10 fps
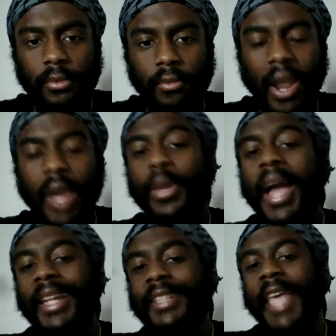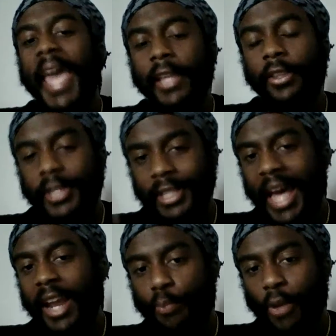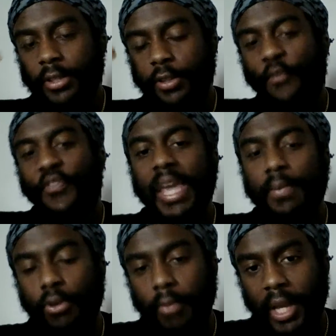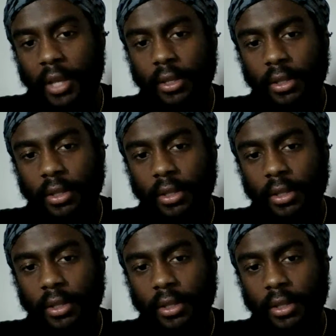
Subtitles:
Right? And we got to take it because a lot of brothers, you feeble, man.